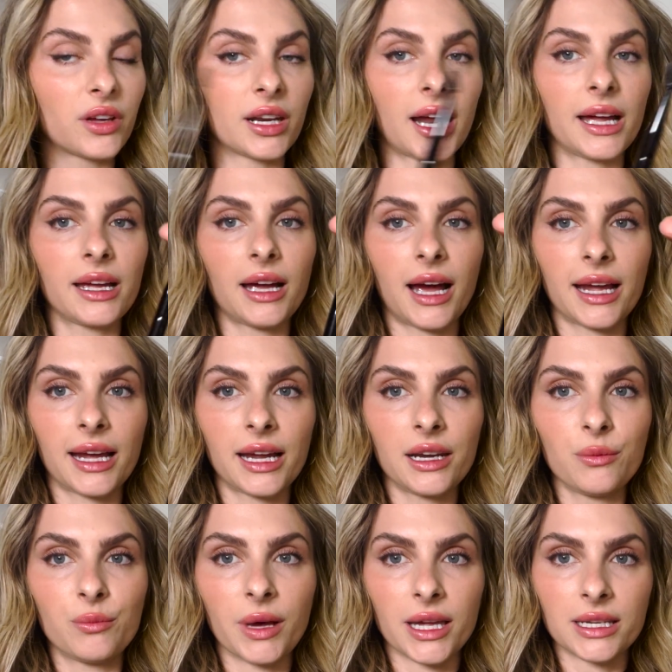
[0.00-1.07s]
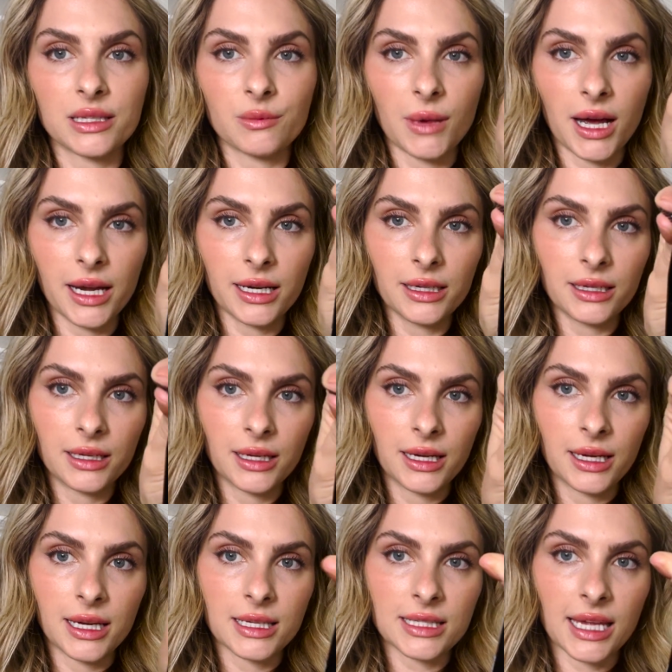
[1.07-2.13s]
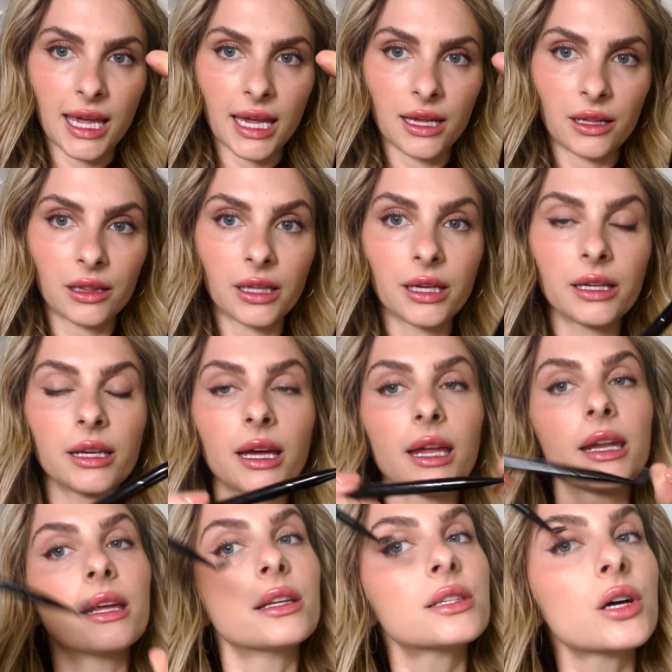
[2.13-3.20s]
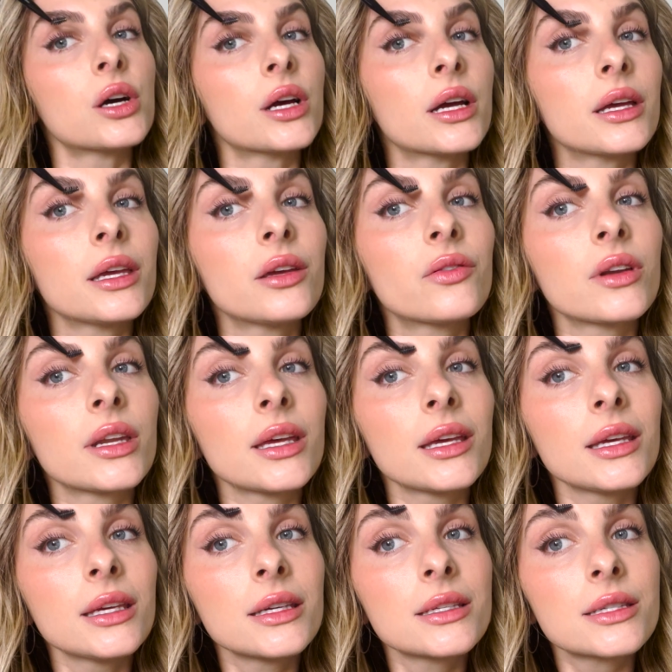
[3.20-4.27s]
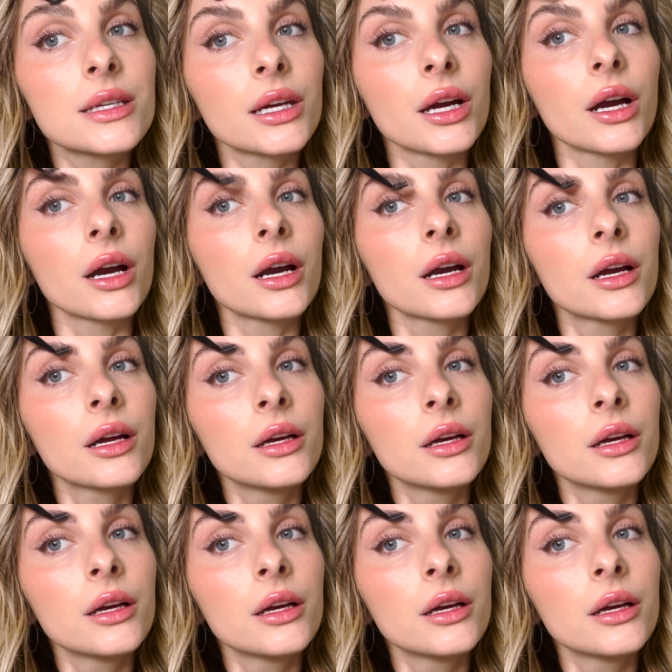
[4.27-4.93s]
And I kind of bend mine to angle it, and it's even easier